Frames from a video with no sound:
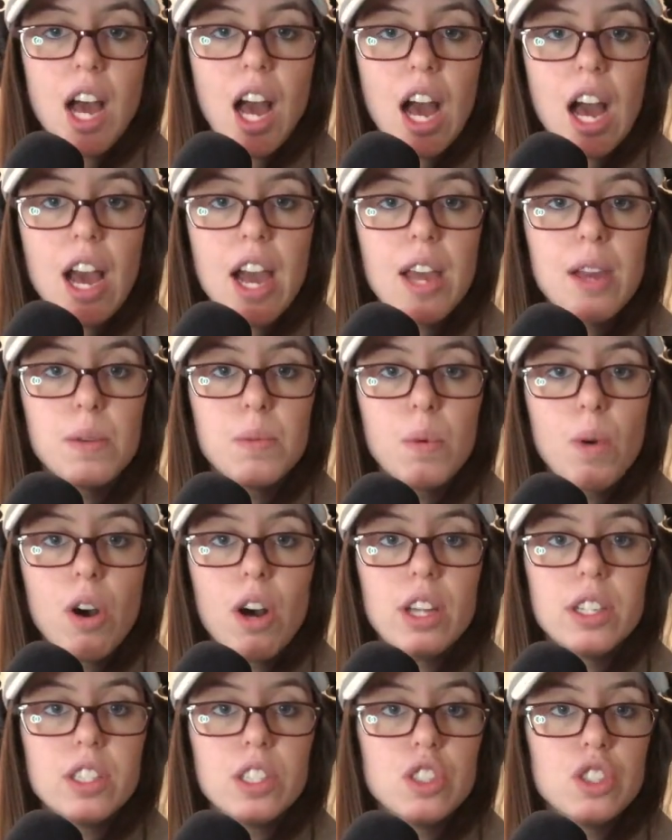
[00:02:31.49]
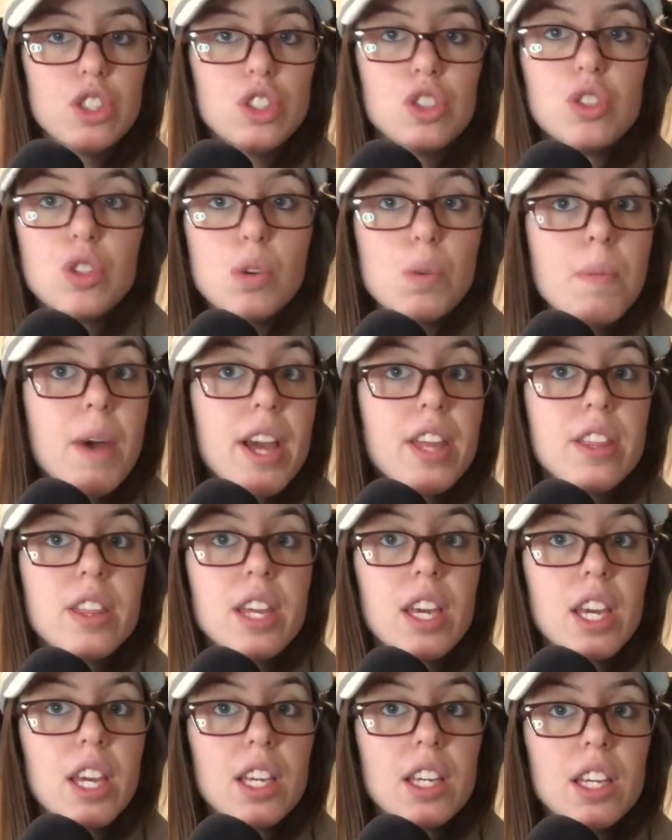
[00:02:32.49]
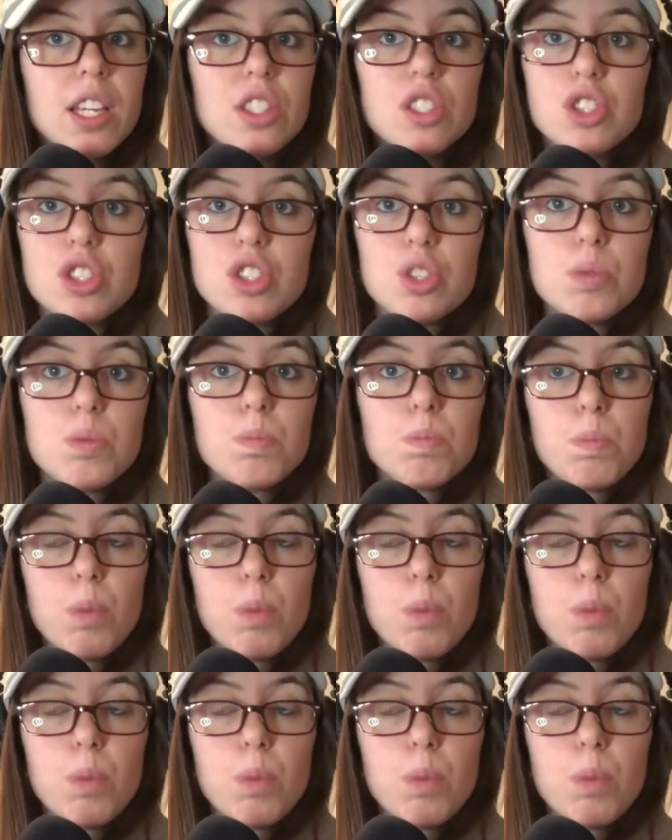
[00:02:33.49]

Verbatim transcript: I want to just do my thing and just